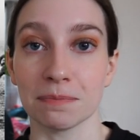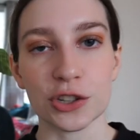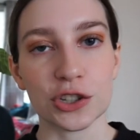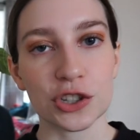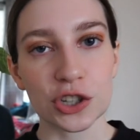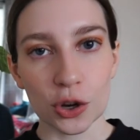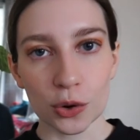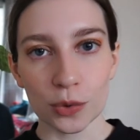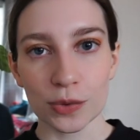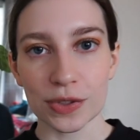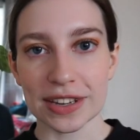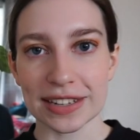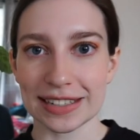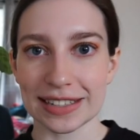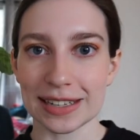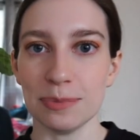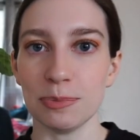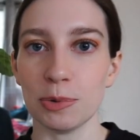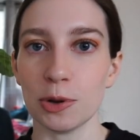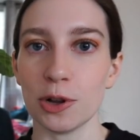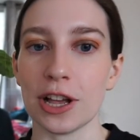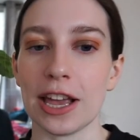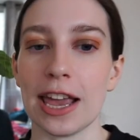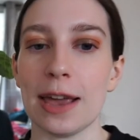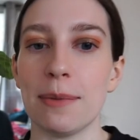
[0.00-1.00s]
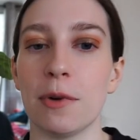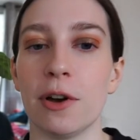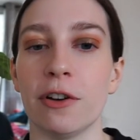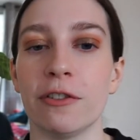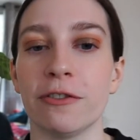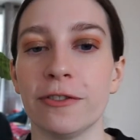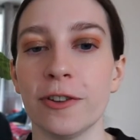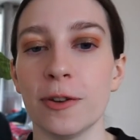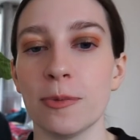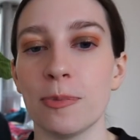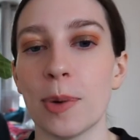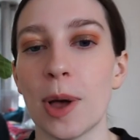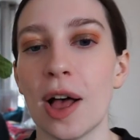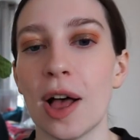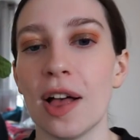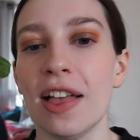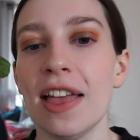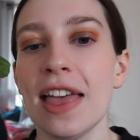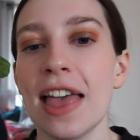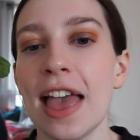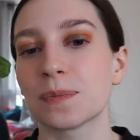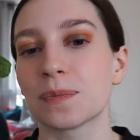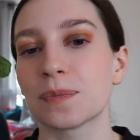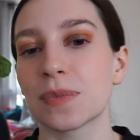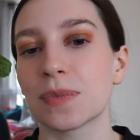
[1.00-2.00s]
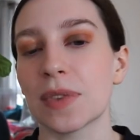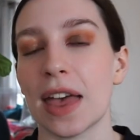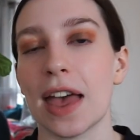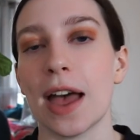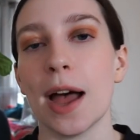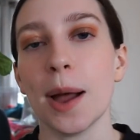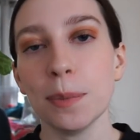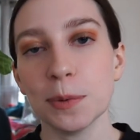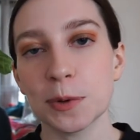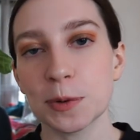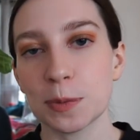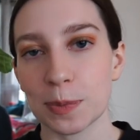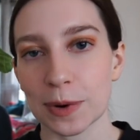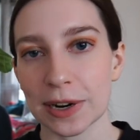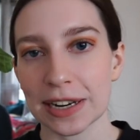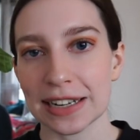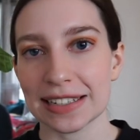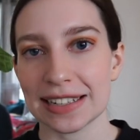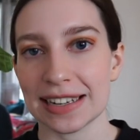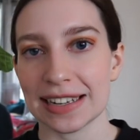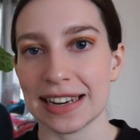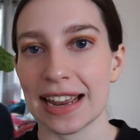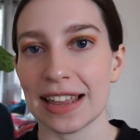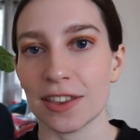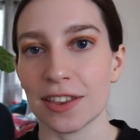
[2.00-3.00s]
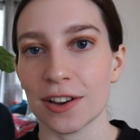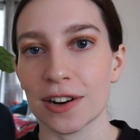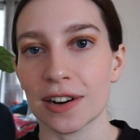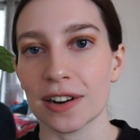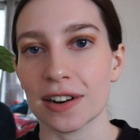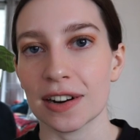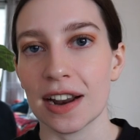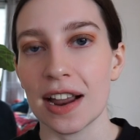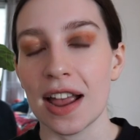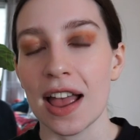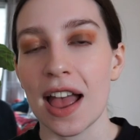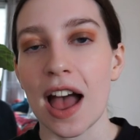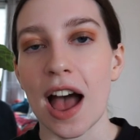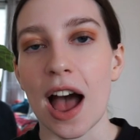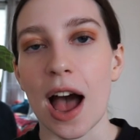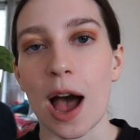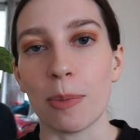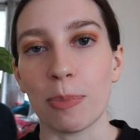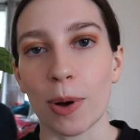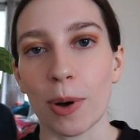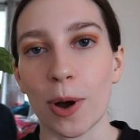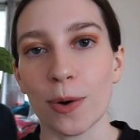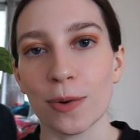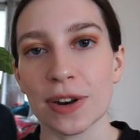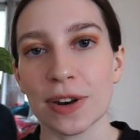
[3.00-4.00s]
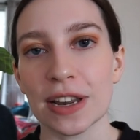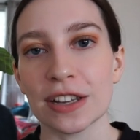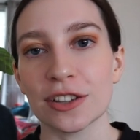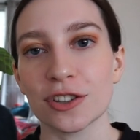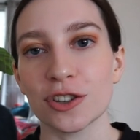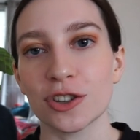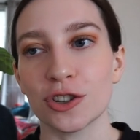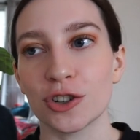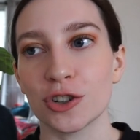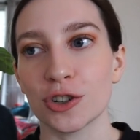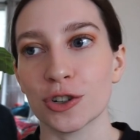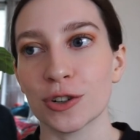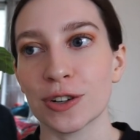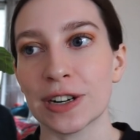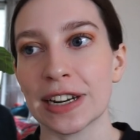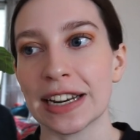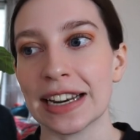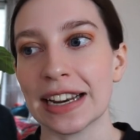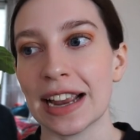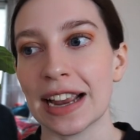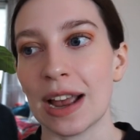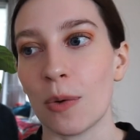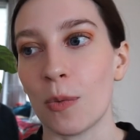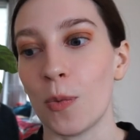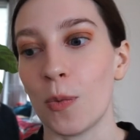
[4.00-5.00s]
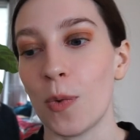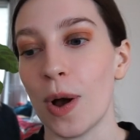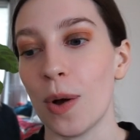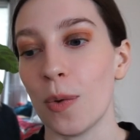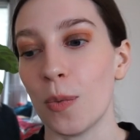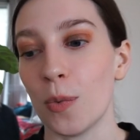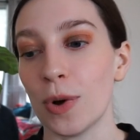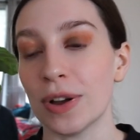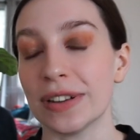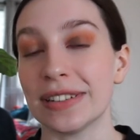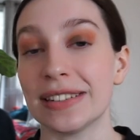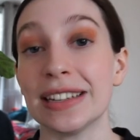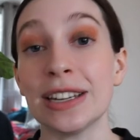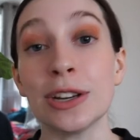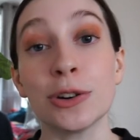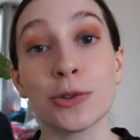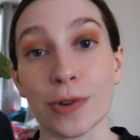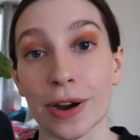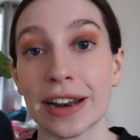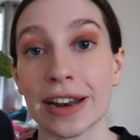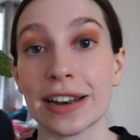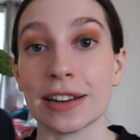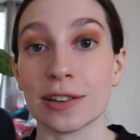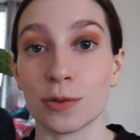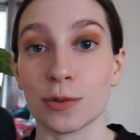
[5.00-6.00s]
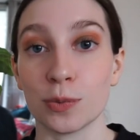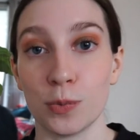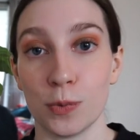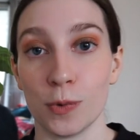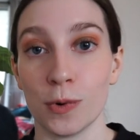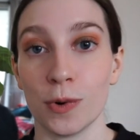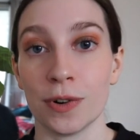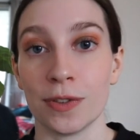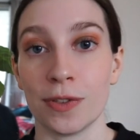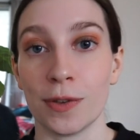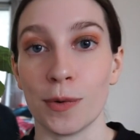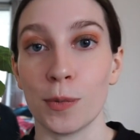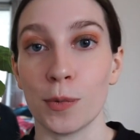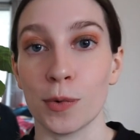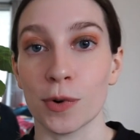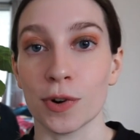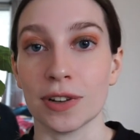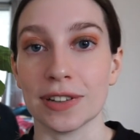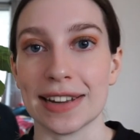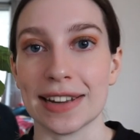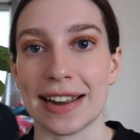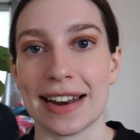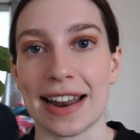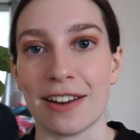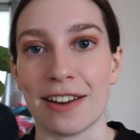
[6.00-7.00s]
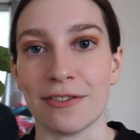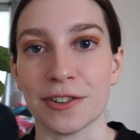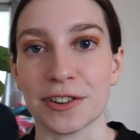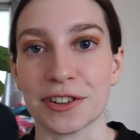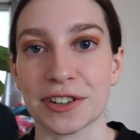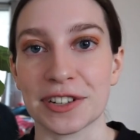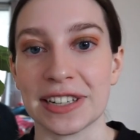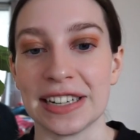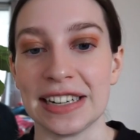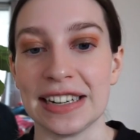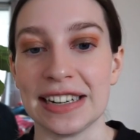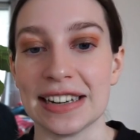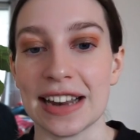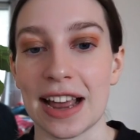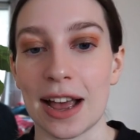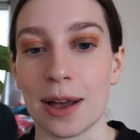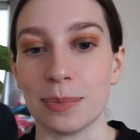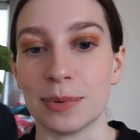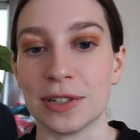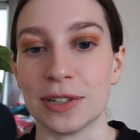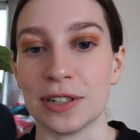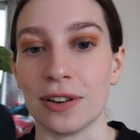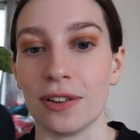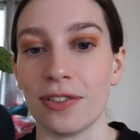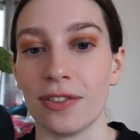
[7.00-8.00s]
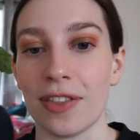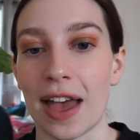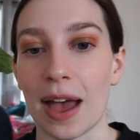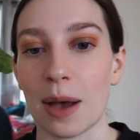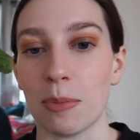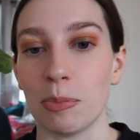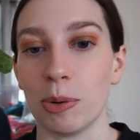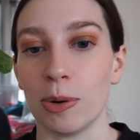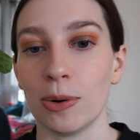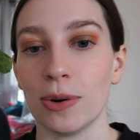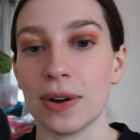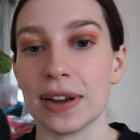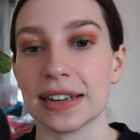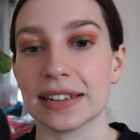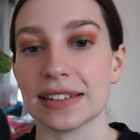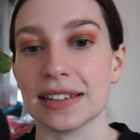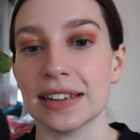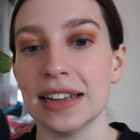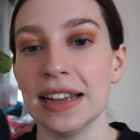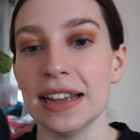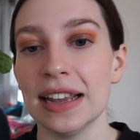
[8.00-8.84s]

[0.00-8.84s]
So the simple game of football helped bring together opponents during what was the greatest war the world had ever seen up till that point.